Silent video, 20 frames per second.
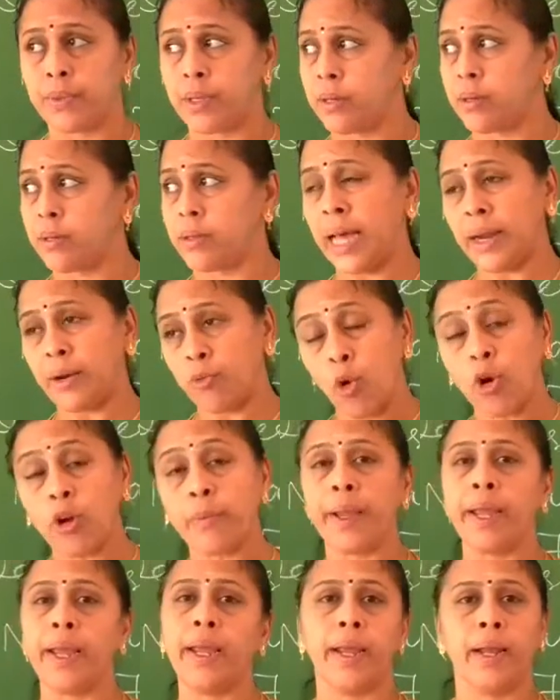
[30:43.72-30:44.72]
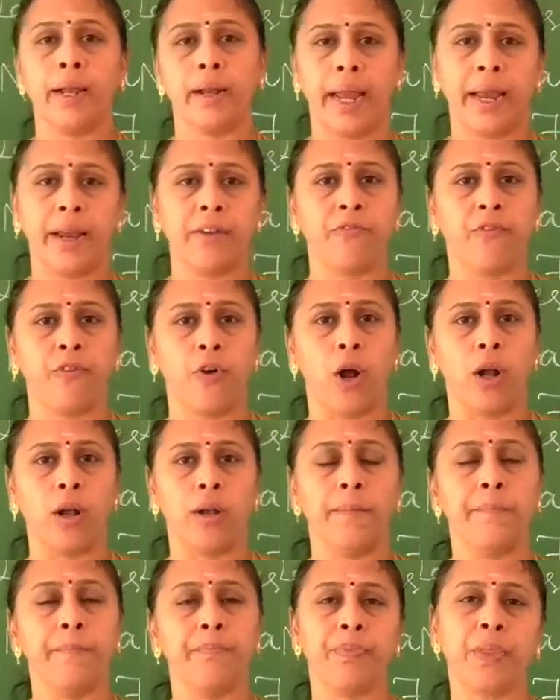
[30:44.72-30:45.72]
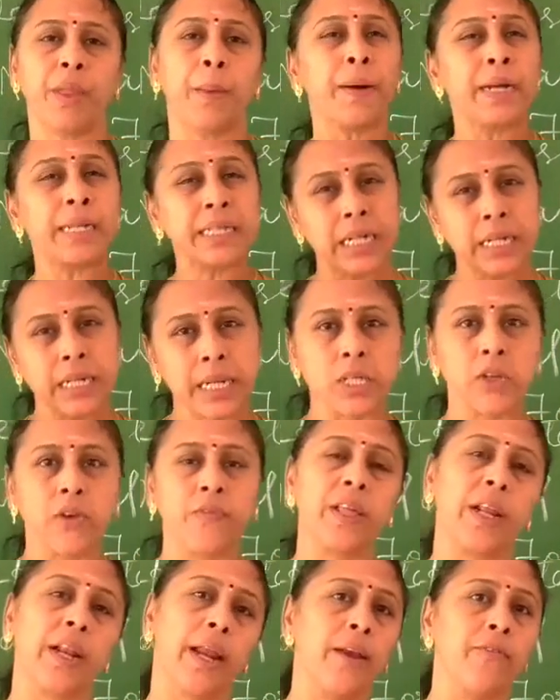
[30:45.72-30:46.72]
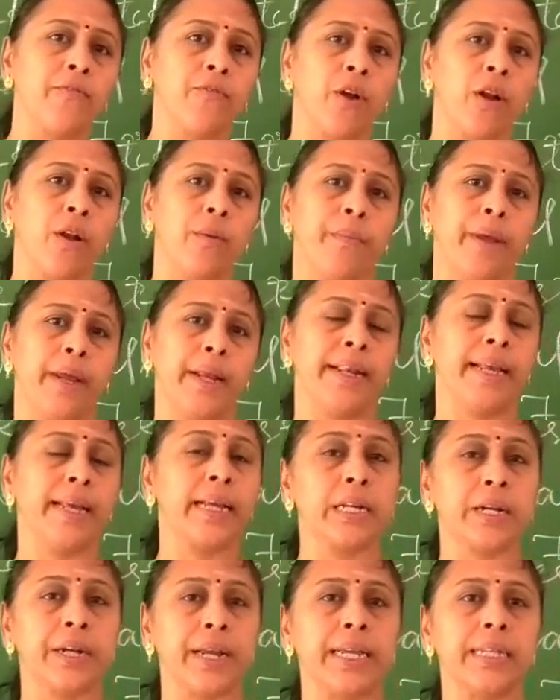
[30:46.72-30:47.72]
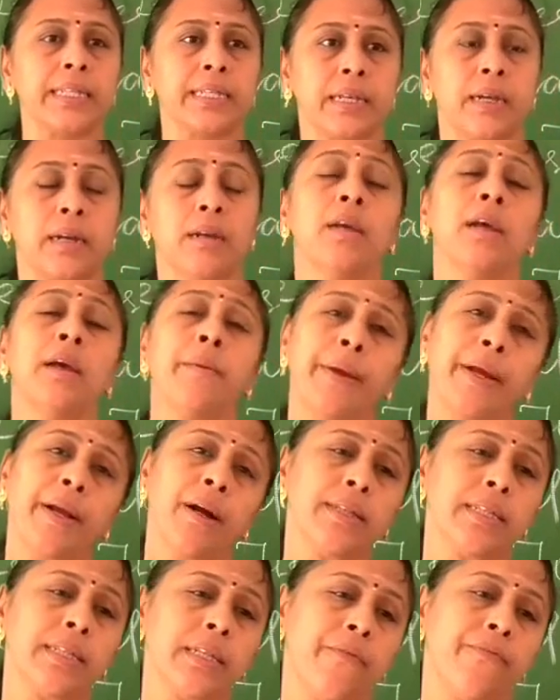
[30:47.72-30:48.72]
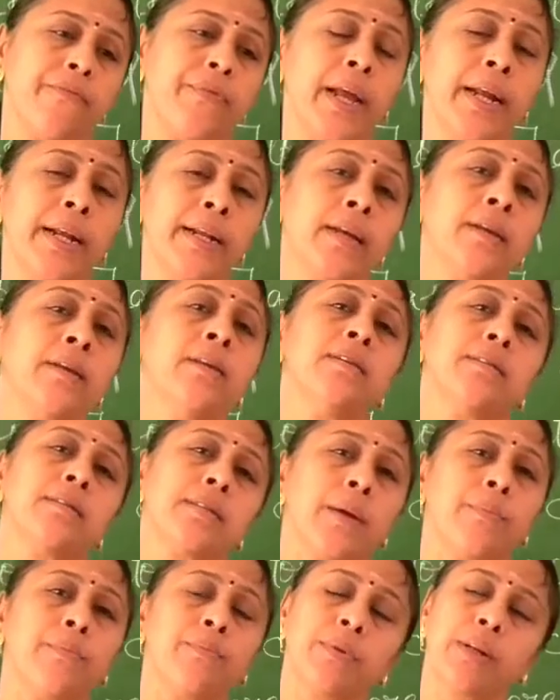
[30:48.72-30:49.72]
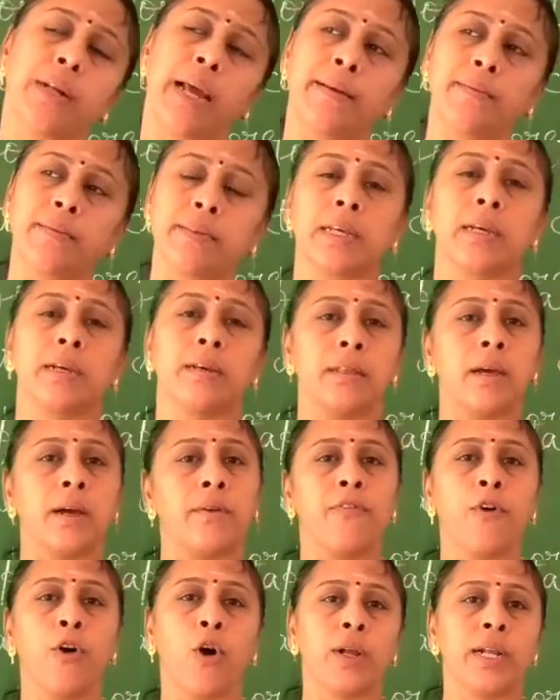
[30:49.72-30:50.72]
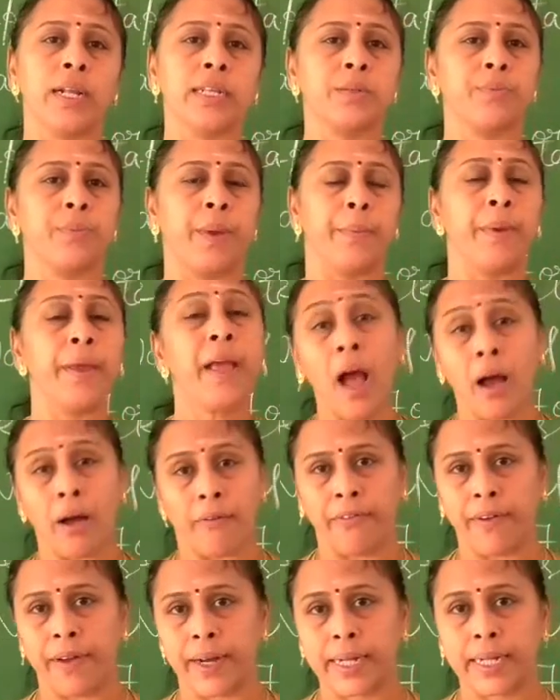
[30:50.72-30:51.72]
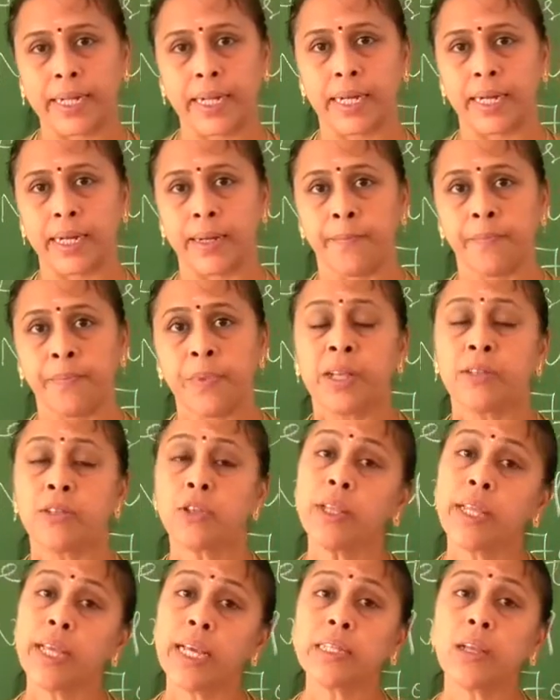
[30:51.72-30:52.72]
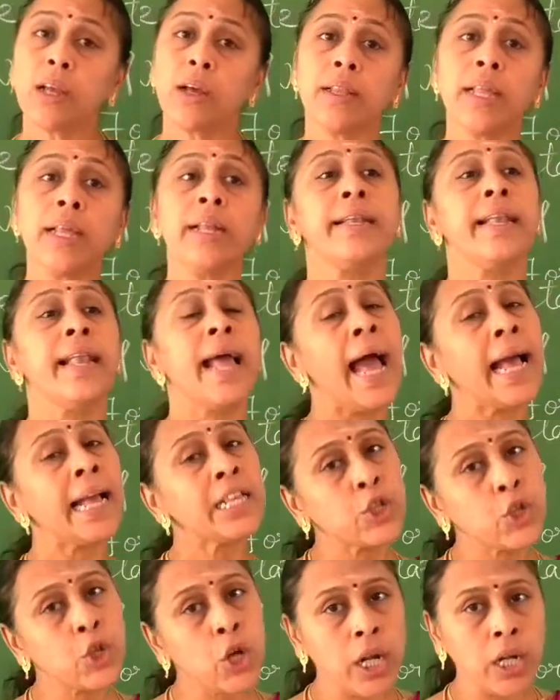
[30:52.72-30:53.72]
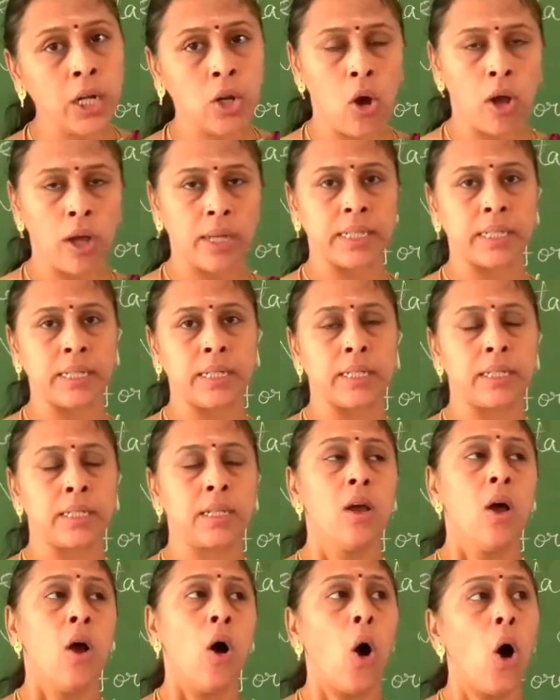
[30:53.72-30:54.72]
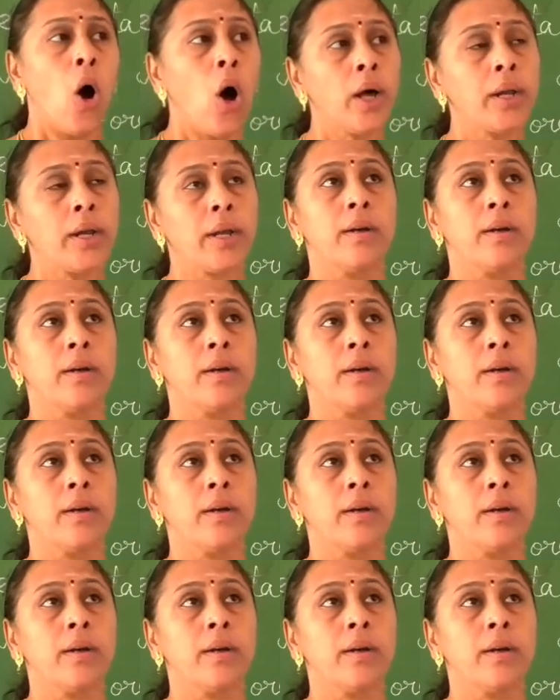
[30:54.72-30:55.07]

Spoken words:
there won't be any rainfall. The percentage of the rainfall may decrease. Because of that, sometimes the forest may be affected. So these are the natural causes. Or